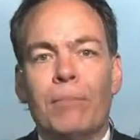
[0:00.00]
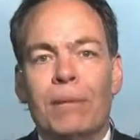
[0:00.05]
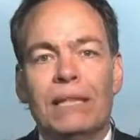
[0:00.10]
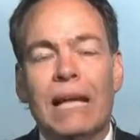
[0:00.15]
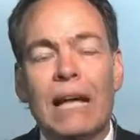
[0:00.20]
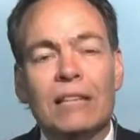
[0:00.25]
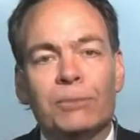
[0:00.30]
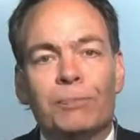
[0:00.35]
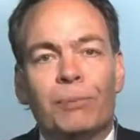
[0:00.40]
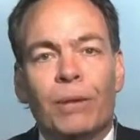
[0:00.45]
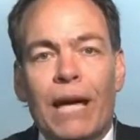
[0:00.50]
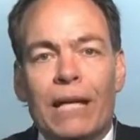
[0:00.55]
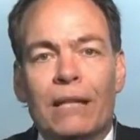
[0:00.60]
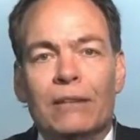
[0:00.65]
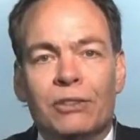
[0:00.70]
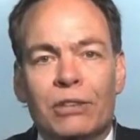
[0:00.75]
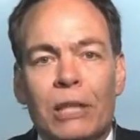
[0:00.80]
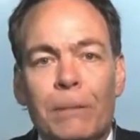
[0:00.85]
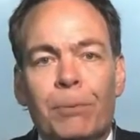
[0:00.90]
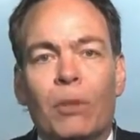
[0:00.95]
I mean, that's plain
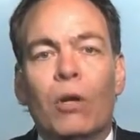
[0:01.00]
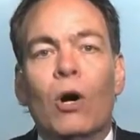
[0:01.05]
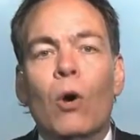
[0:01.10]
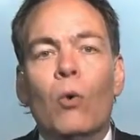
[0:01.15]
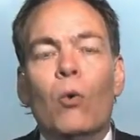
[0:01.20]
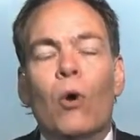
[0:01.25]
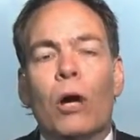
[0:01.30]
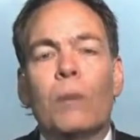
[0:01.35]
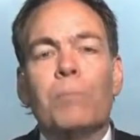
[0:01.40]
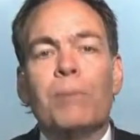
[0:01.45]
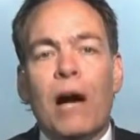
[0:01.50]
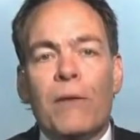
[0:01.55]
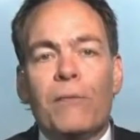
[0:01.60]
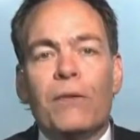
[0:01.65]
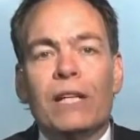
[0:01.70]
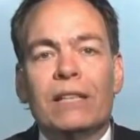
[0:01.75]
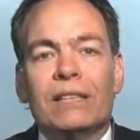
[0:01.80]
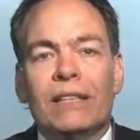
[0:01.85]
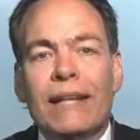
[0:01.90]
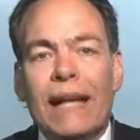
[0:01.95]
and simple. Warren
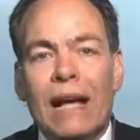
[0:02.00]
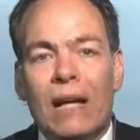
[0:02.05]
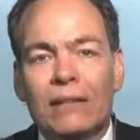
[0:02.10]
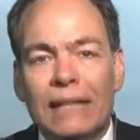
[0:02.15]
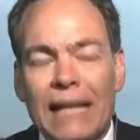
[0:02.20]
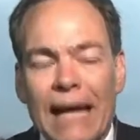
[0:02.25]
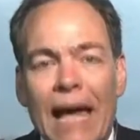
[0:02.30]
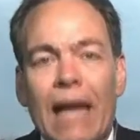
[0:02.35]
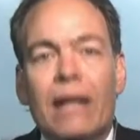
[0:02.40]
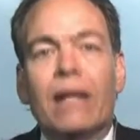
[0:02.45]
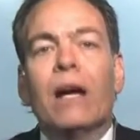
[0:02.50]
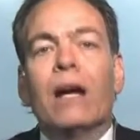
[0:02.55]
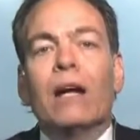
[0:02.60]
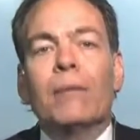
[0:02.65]
Buffett hit the nail on the head.